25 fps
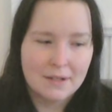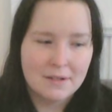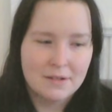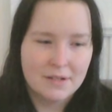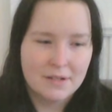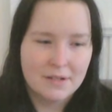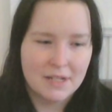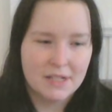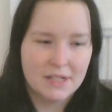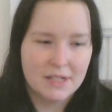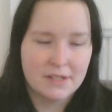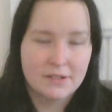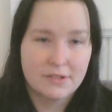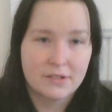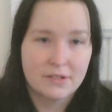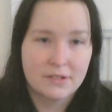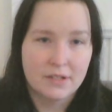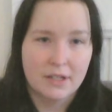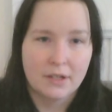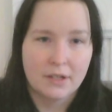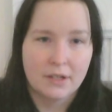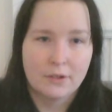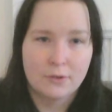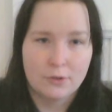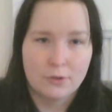knit
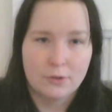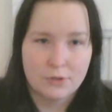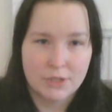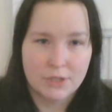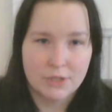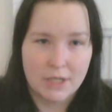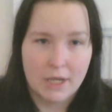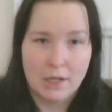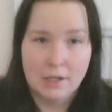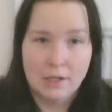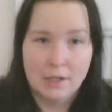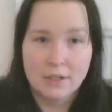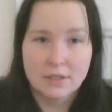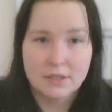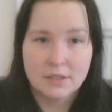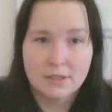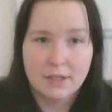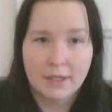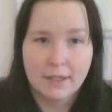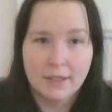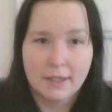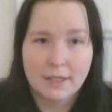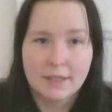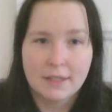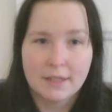and crochet a lot,
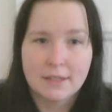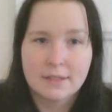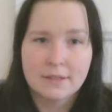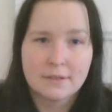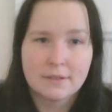I get